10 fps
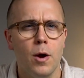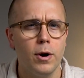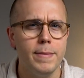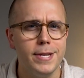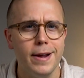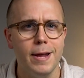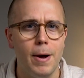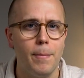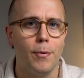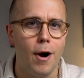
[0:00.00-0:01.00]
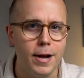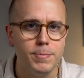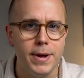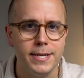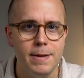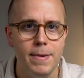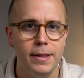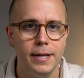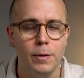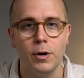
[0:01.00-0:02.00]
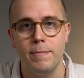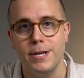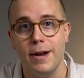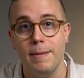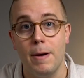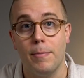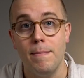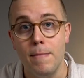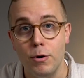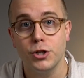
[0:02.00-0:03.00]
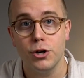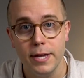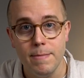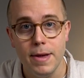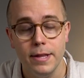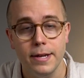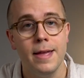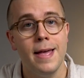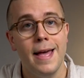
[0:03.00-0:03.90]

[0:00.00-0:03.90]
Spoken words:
We're going to be talking about prospect emailing. We're going to be talking about promotional emailing.